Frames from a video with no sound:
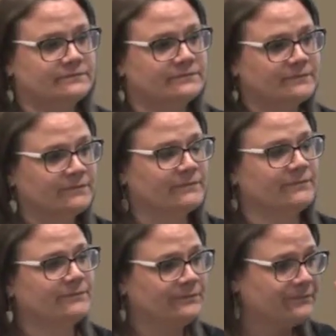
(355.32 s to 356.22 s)
You said
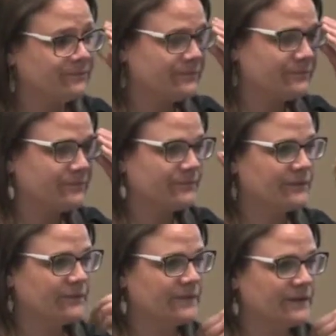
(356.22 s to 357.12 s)
that they do the in-house
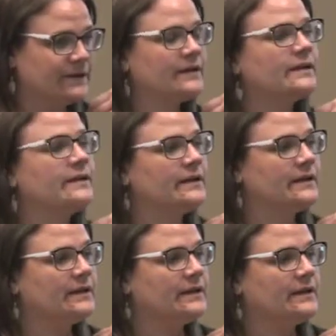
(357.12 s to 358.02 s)
testing once a
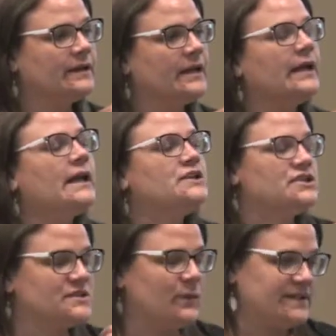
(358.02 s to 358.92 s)
month, is that correct?
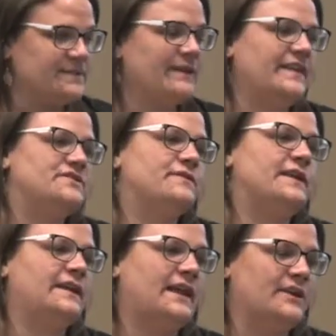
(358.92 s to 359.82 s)
Just once a month they do
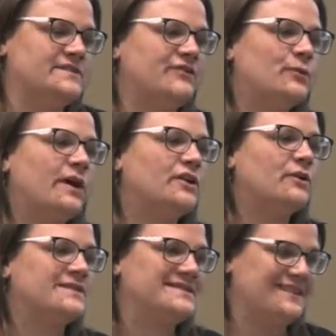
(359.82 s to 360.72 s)
the in-house if you want to
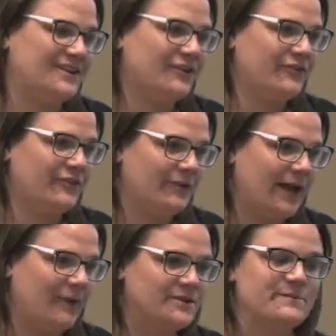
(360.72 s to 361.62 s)
go and sit there for three
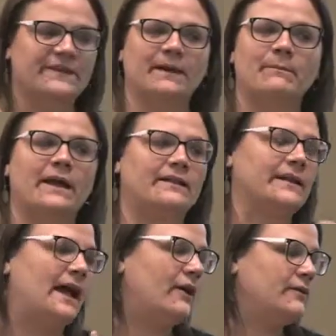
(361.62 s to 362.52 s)
hours, but they mail
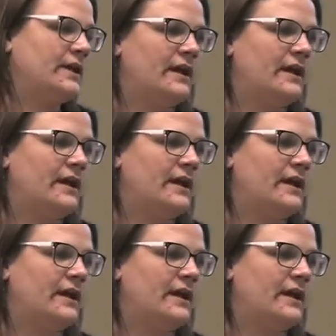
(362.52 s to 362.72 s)
it out